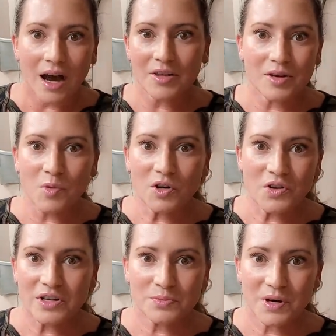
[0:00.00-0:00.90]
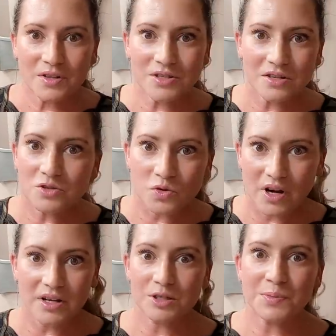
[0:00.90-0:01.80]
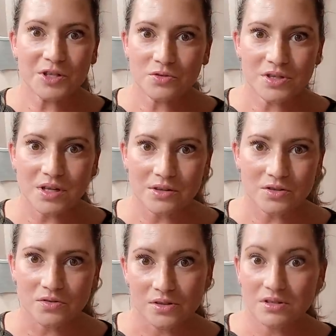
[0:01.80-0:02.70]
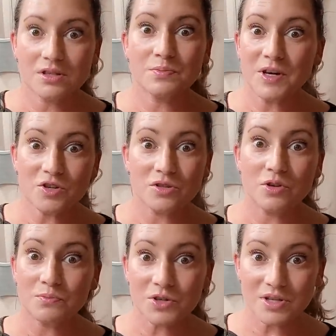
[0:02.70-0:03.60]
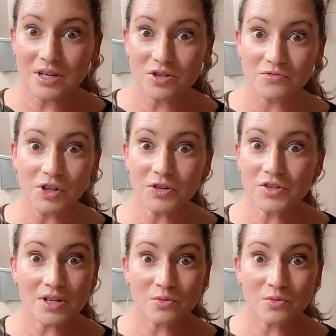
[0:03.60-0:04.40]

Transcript: I think more transparency is great, especially with sunscreens, especially with percentage of filters.